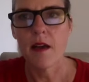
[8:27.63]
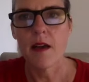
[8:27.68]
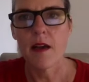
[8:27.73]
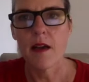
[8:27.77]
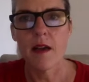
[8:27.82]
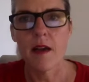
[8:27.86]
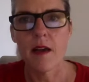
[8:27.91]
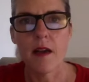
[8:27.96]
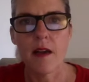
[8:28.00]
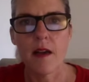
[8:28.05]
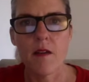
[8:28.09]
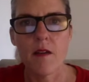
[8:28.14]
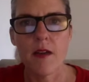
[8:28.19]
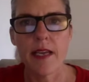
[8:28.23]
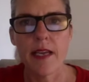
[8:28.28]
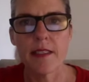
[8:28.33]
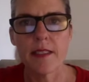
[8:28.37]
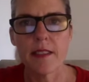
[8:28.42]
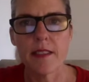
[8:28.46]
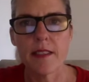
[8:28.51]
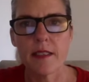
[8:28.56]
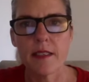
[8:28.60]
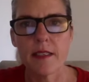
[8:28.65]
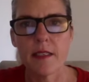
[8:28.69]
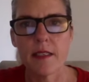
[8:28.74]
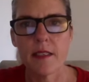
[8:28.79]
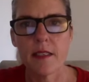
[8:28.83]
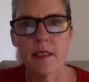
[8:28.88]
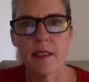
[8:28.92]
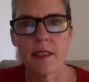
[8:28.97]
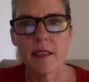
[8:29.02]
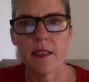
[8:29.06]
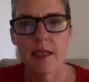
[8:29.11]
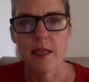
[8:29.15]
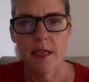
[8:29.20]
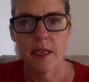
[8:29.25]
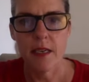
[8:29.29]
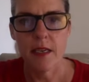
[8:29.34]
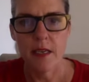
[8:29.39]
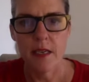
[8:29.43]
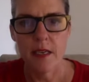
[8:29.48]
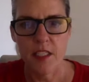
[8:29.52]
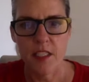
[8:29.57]
All right,
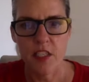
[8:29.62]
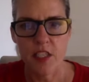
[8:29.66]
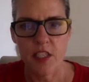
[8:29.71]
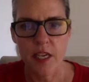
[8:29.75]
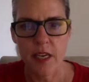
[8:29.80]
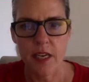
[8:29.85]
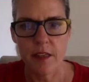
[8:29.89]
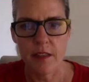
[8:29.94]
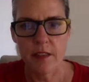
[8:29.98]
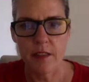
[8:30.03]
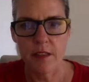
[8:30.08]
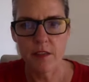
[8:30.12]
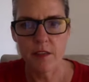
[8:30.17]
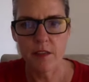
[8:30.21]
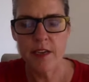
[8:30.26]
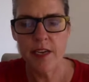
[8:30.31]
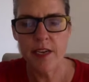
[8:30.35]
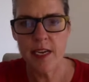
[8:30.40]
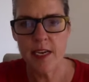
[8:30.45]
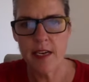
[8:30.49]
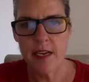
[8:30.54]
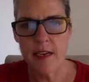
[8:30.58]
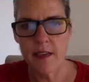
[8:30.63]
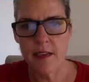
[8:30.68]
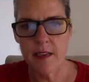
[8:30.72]
share screen,